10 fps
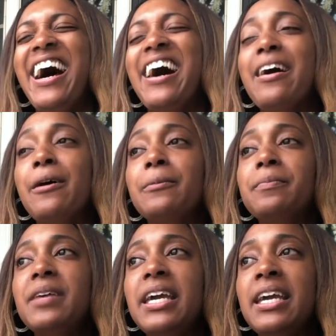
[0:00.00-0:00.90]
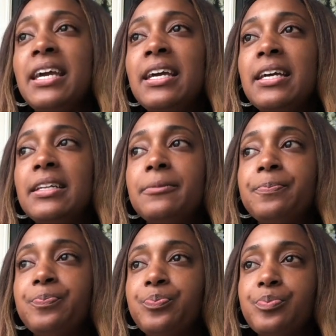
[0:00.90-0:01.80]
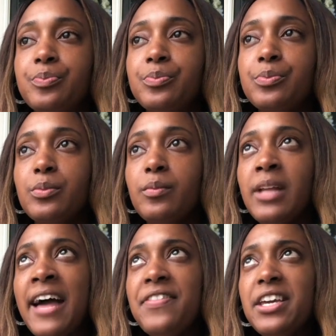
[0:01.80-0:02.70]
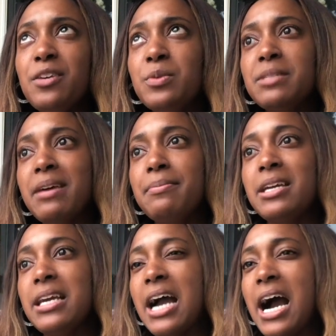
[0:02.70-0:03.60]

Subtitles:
And I think it was maybe